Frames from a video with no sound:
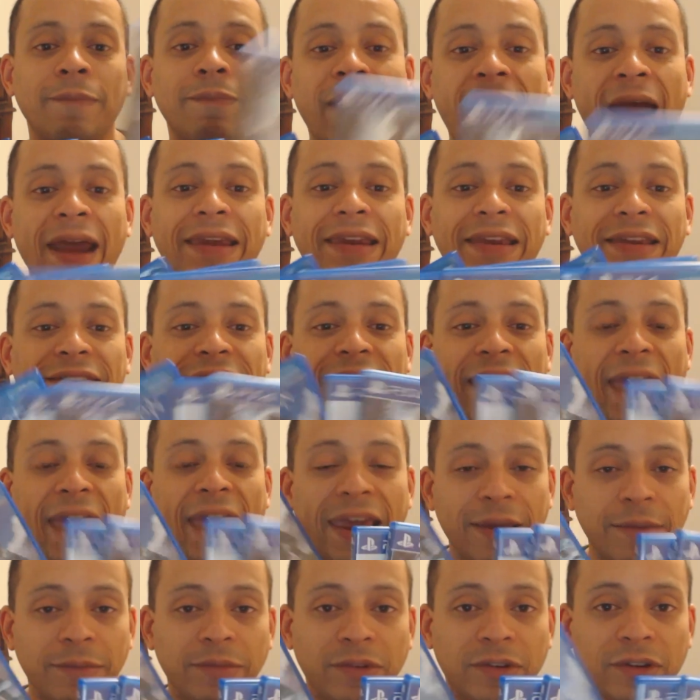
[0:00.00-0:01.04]
they buy these
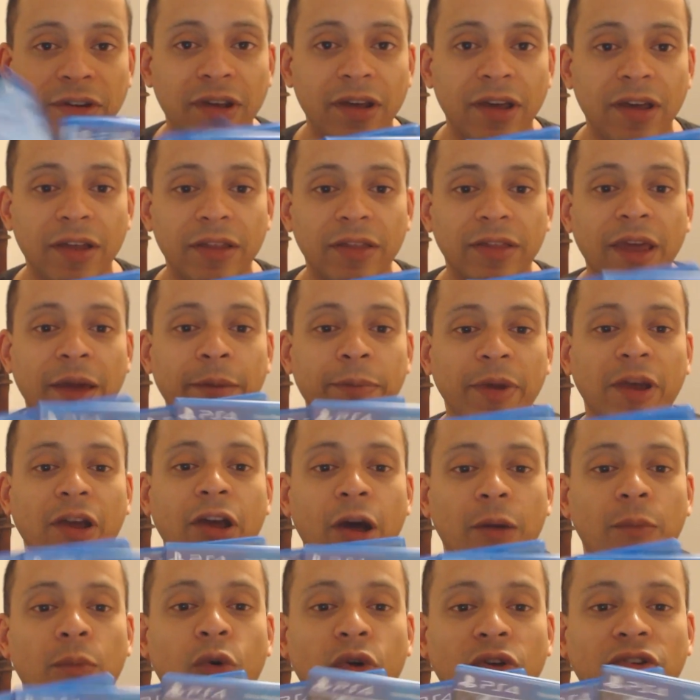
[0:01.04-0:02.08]
games, they
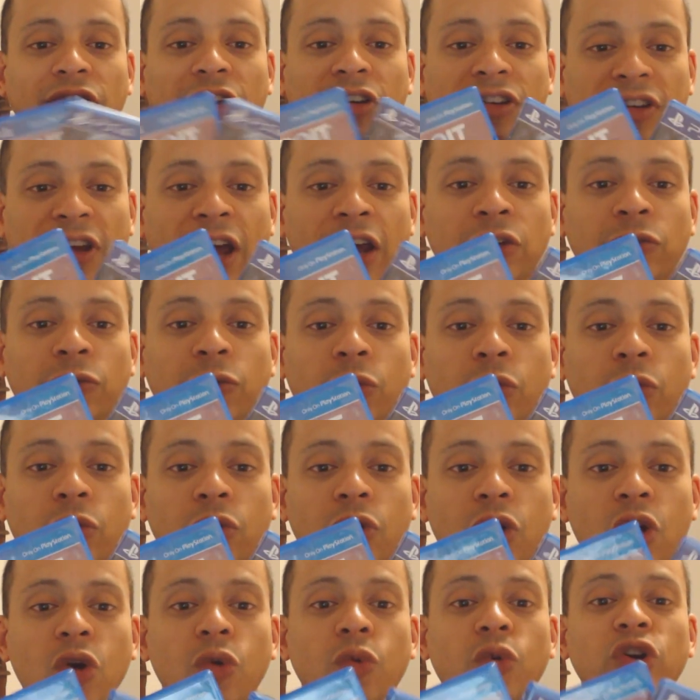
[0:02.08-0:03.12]
become more
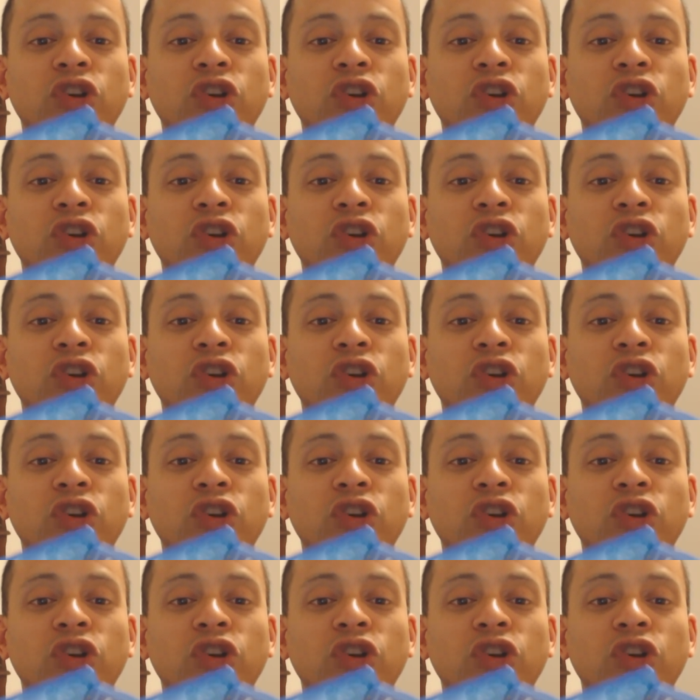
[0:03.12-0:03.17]
successful,